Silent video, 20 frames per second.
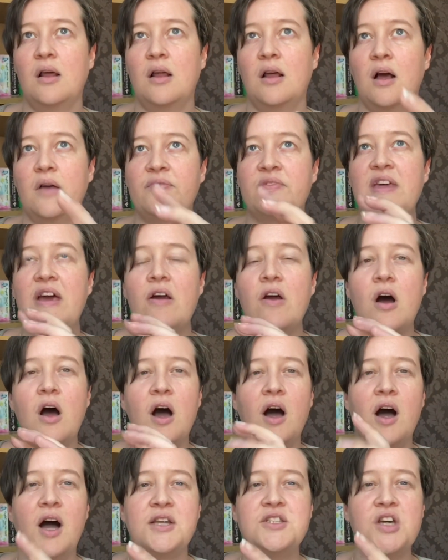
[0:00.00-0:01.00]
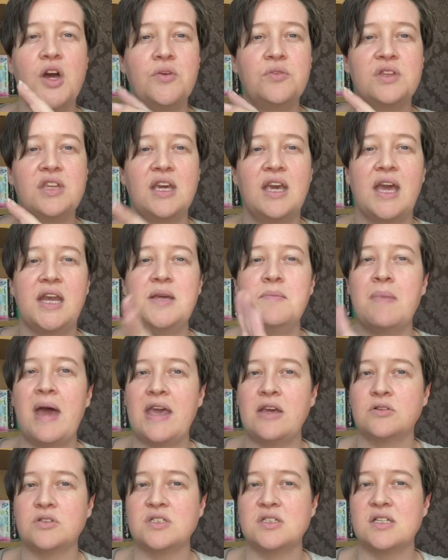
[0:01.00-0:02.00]
There are, I don't think, any
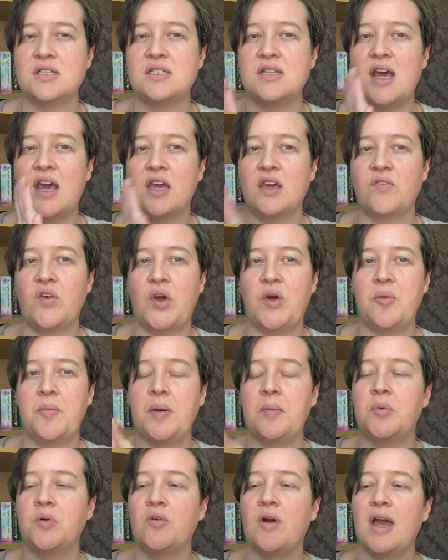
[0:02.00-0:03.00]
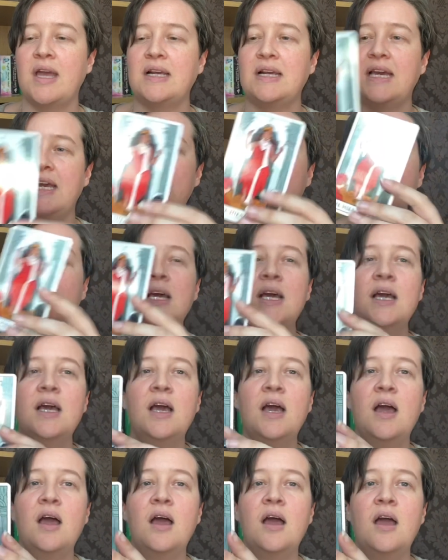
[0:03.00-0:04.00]
males in this deck, if I remember rightly.
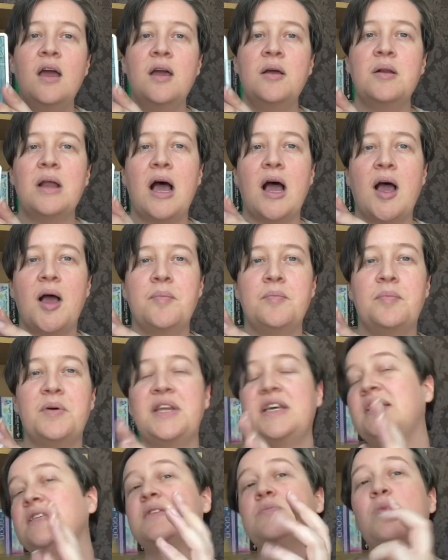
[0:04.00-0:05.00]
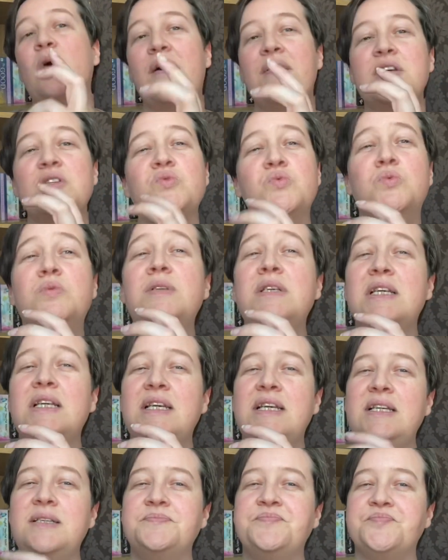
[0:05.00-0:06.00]
But it's where it's
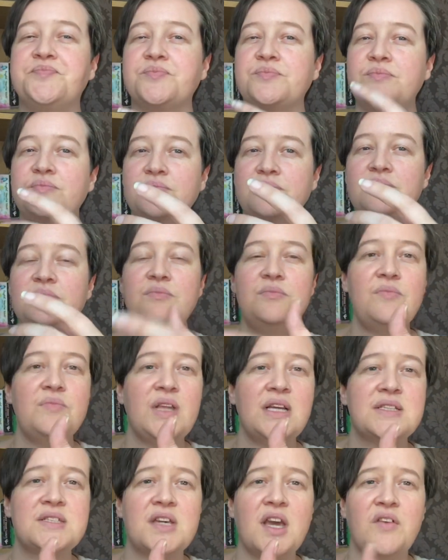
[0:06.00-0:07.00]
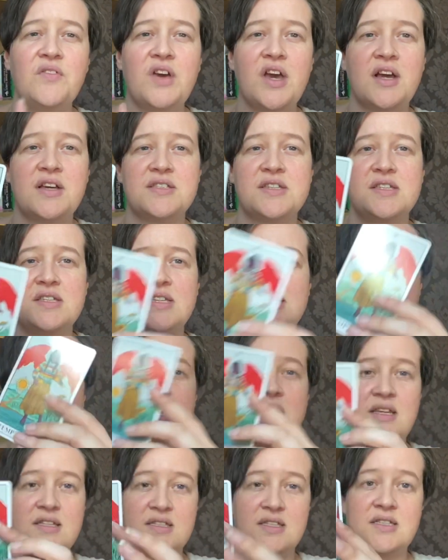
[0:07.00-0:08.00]
really diverse is
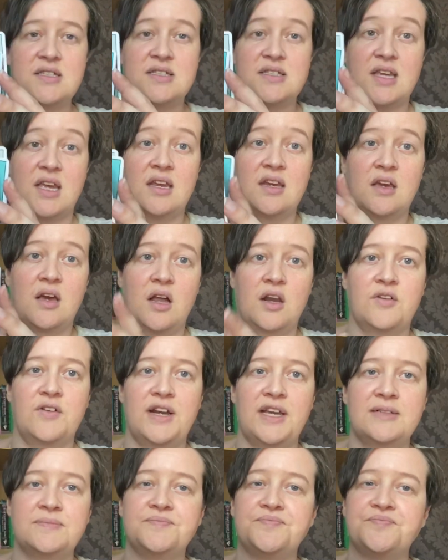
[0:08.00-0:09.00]
in skin colouring.